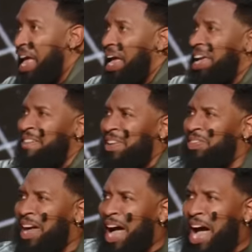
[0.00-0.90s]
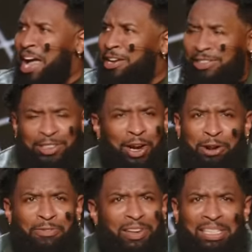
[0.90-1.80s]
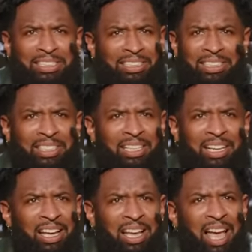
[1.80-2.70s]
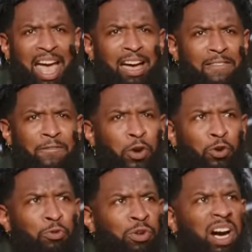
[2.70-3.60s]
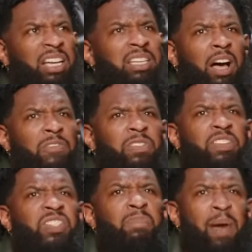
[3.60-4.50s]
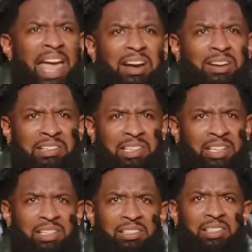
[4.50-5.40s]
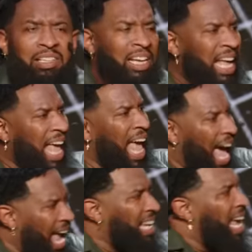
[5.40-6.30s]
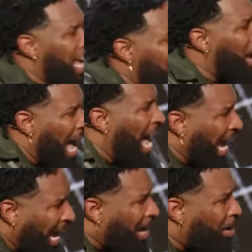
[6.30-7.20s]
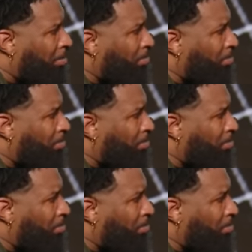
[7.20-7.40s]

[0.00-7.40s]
even the hired servants have food enough to spare. And here I am,